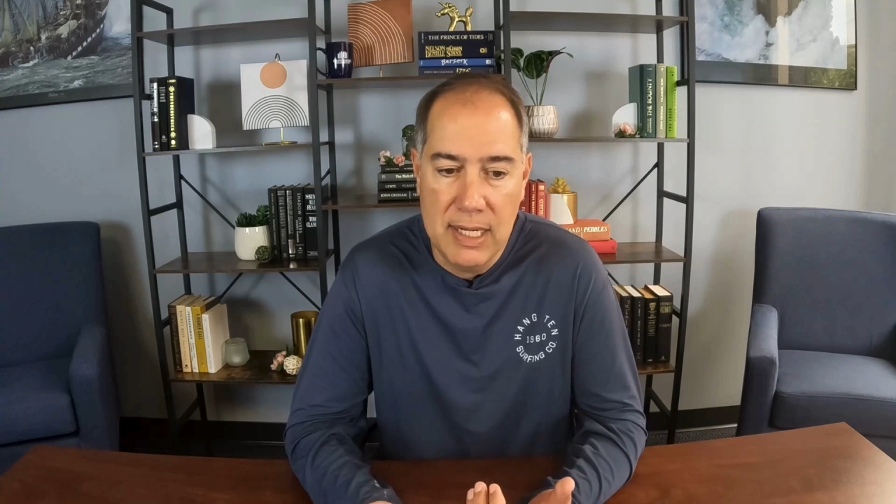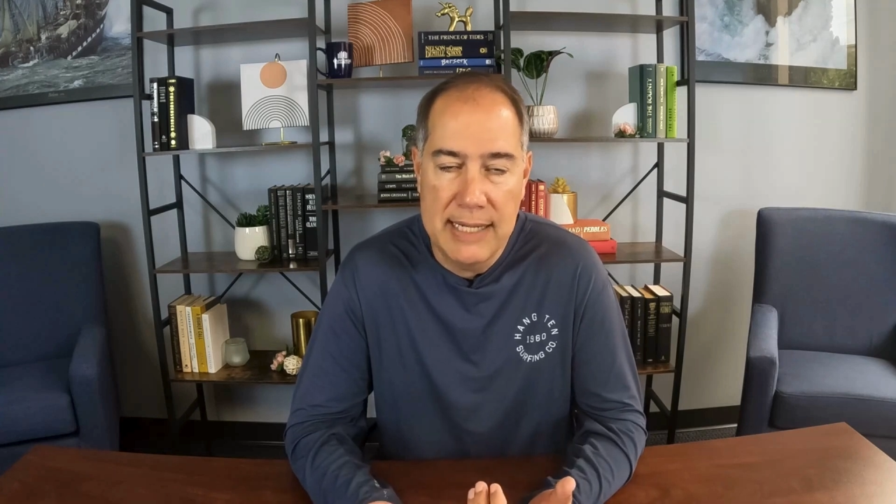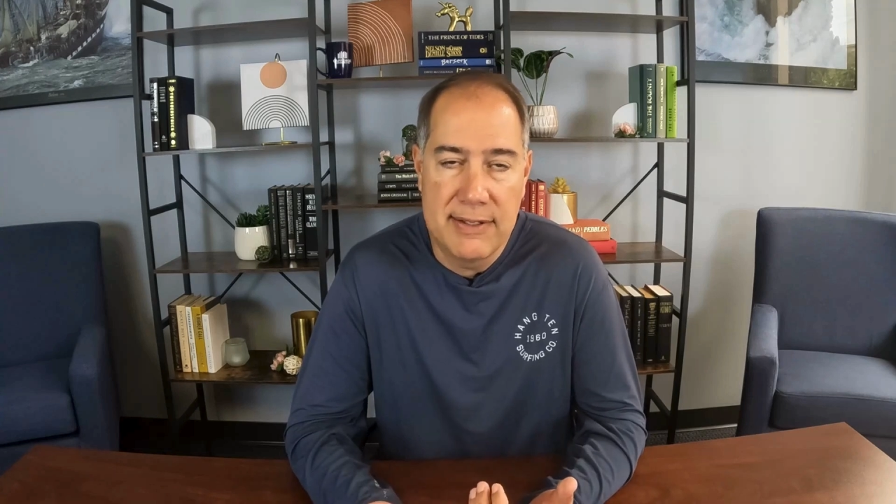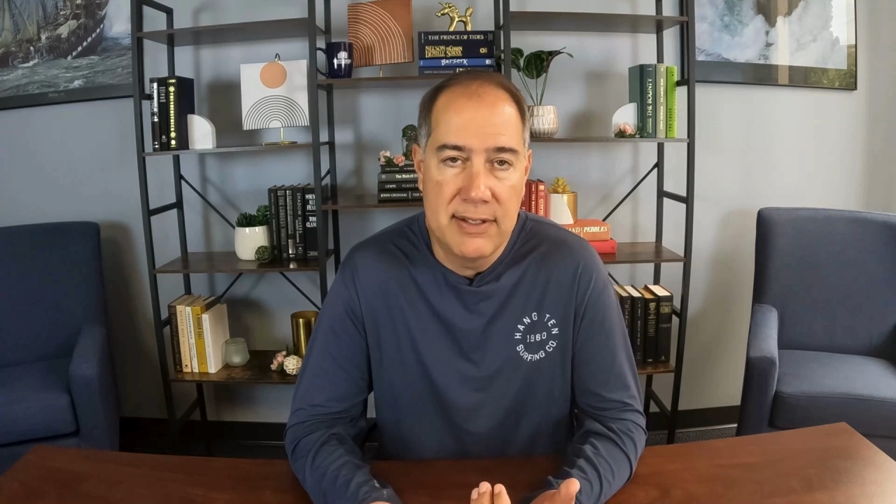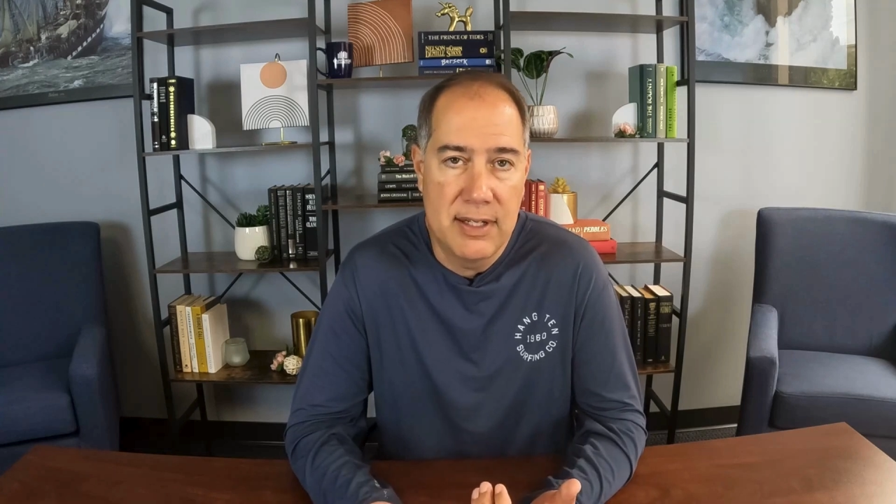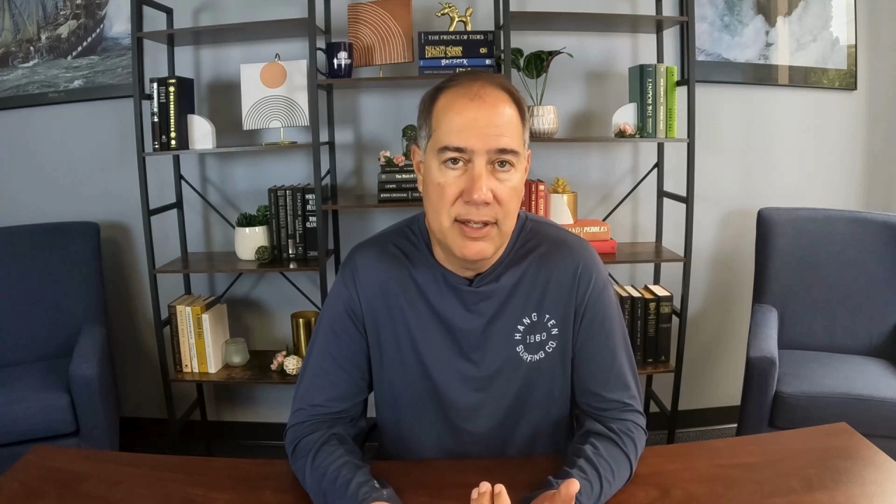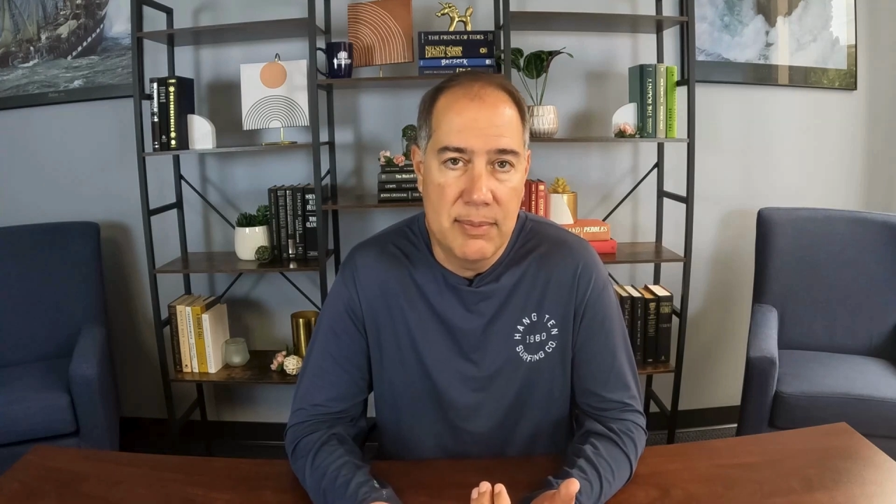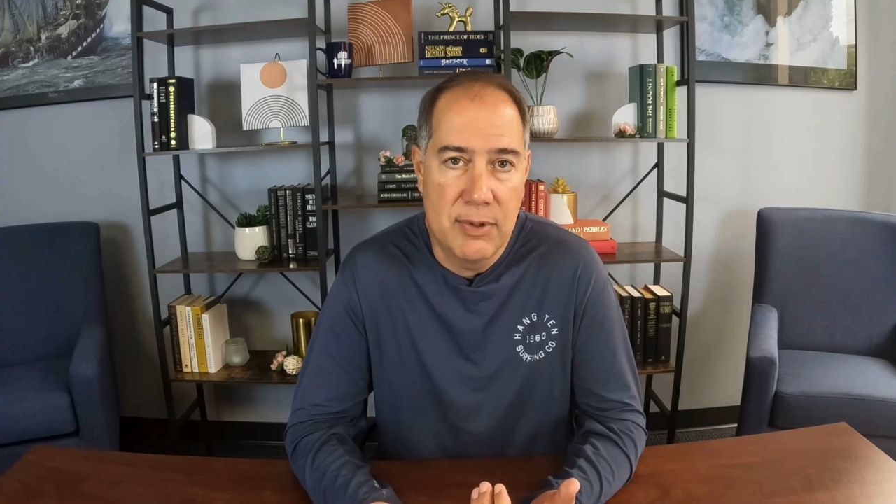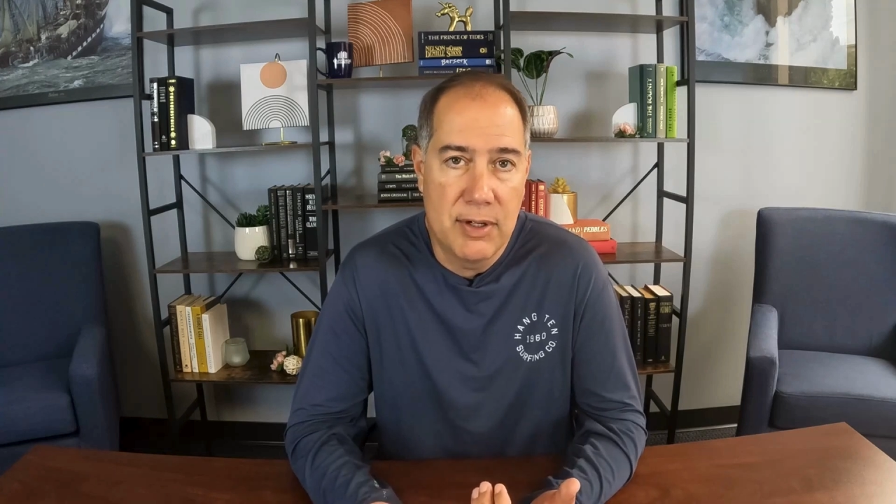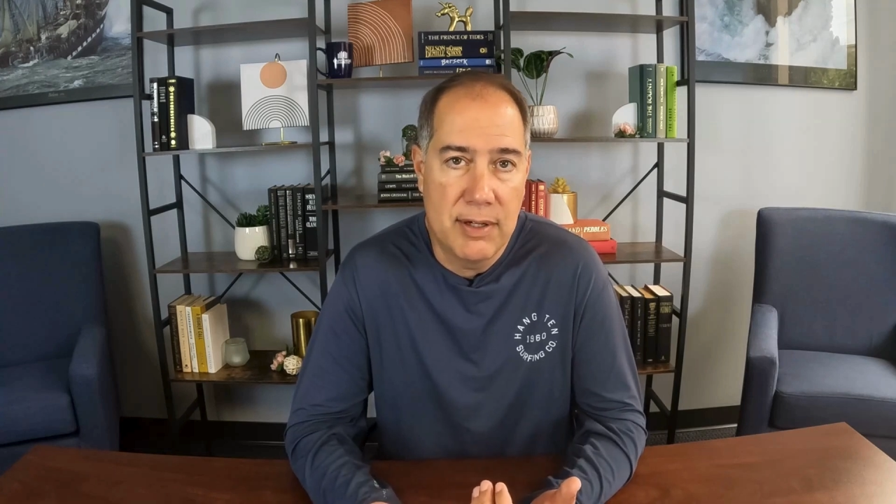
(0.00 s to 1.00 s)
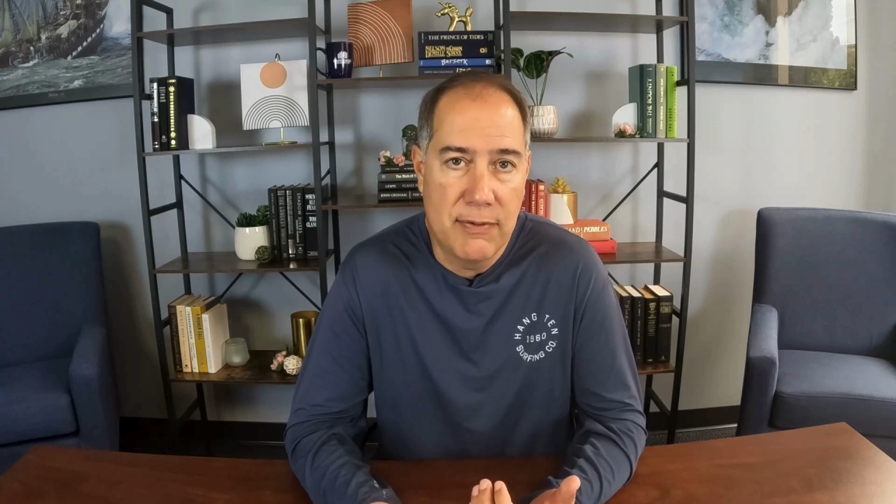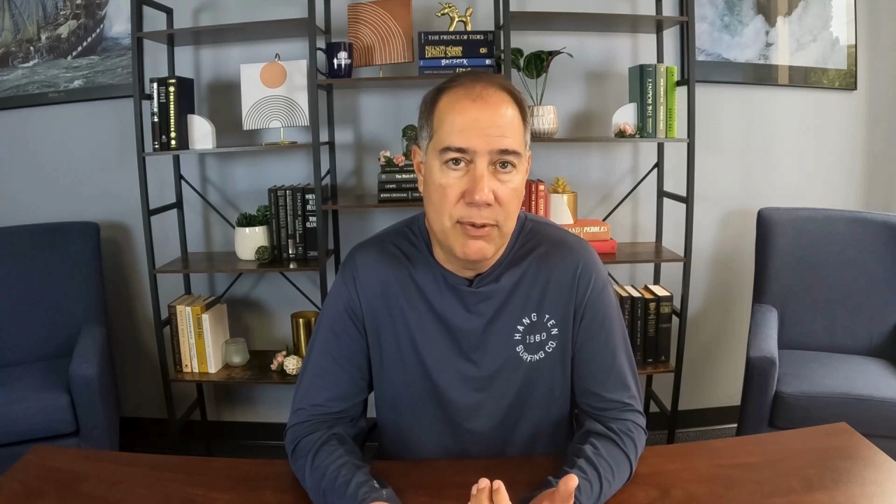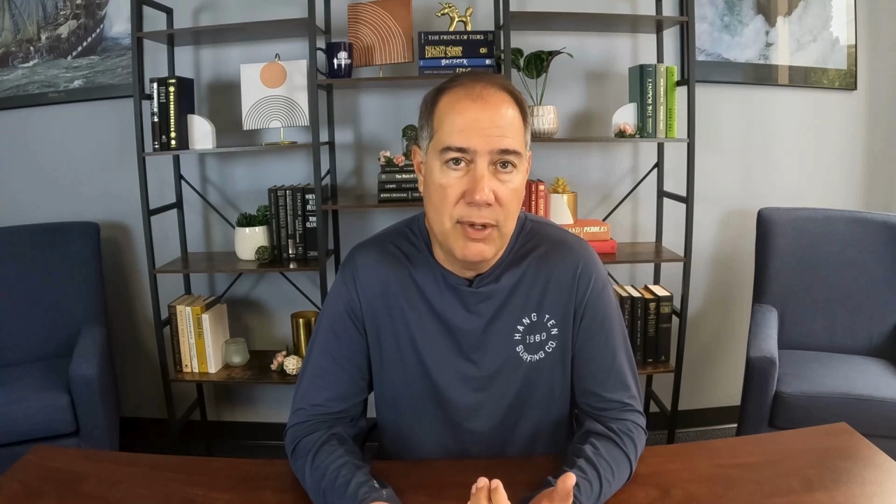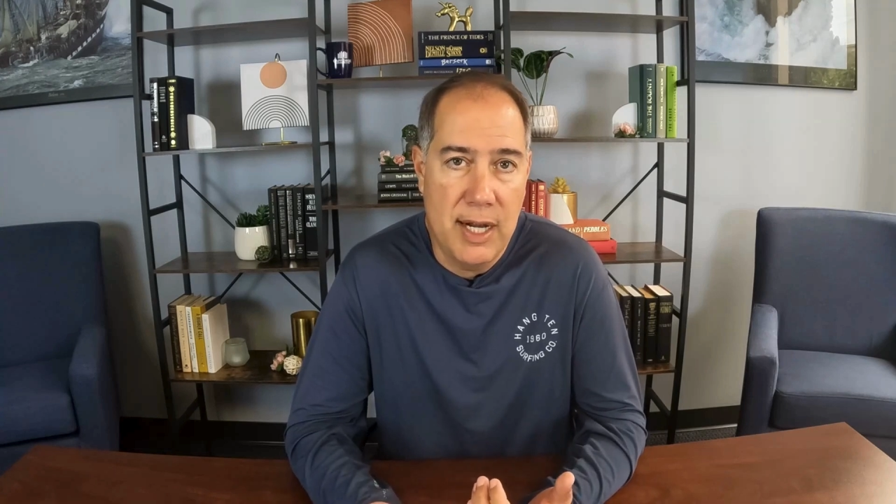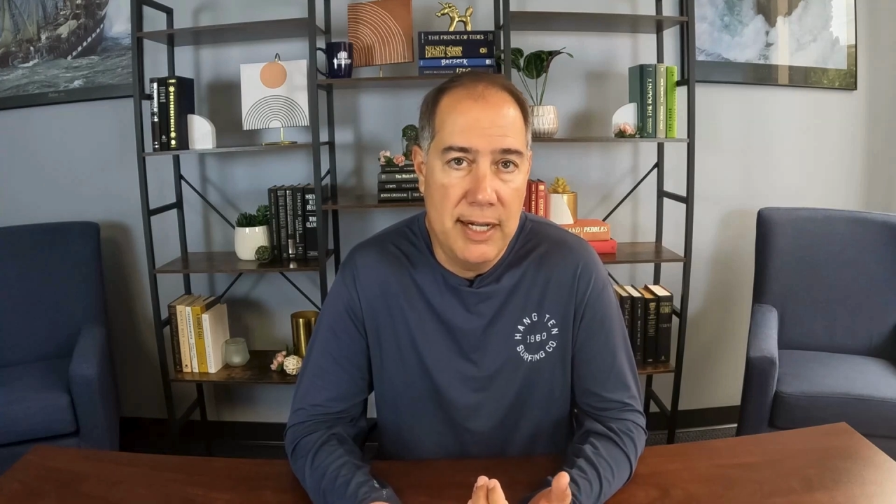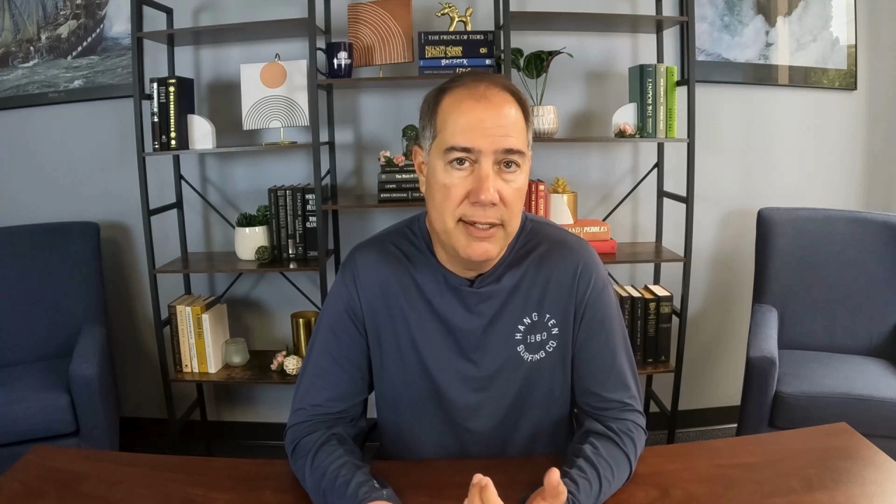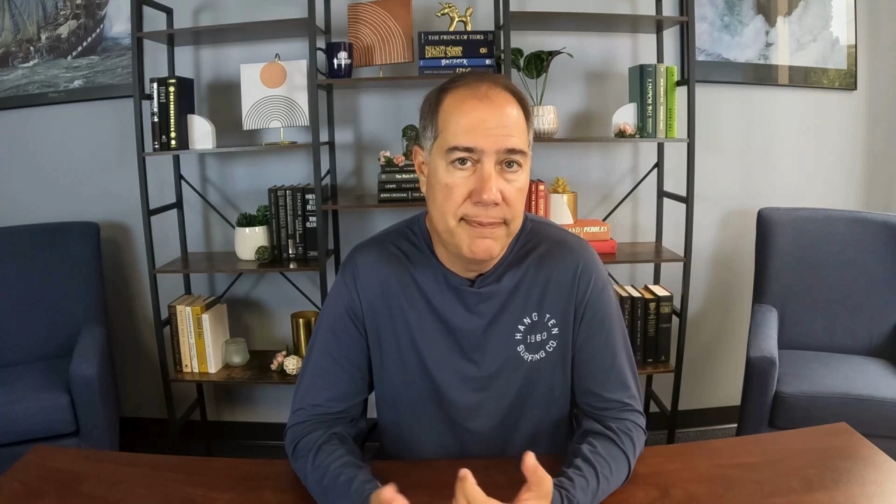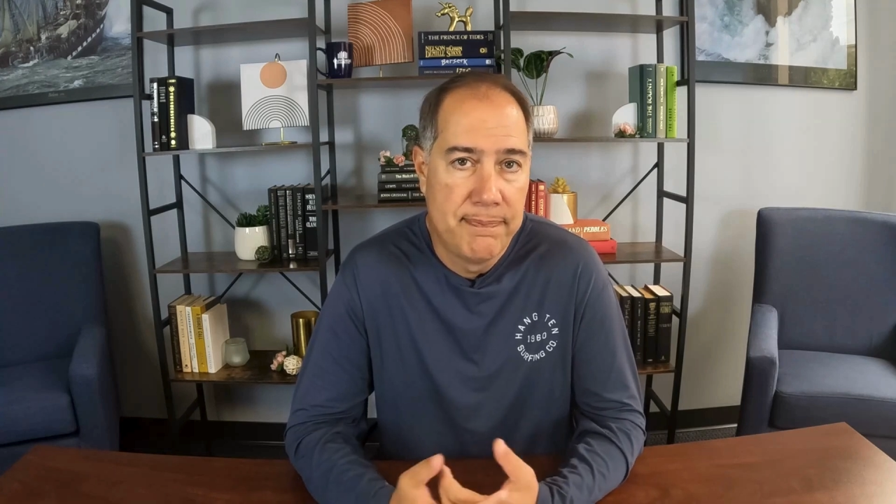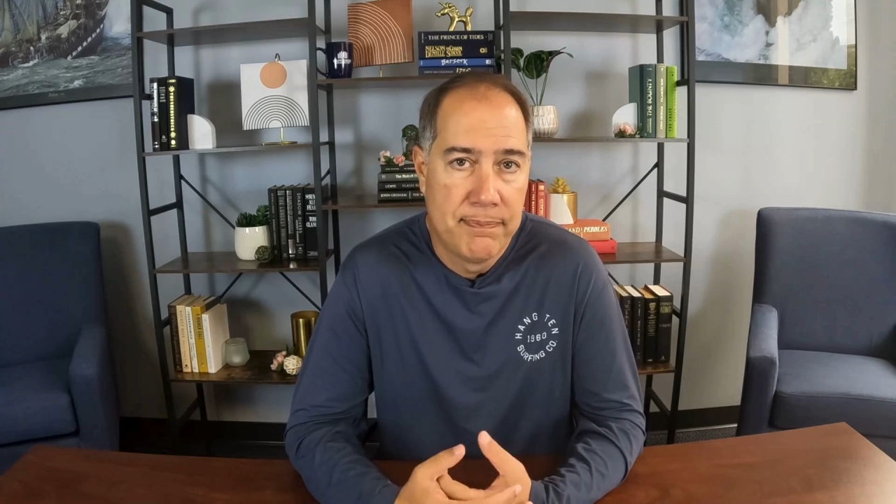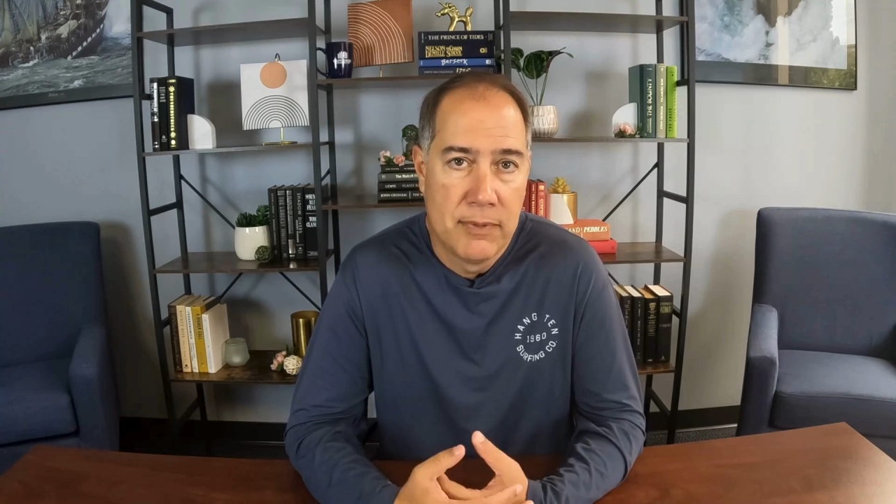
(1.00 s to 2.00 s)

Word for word: it has to sit on the market for a while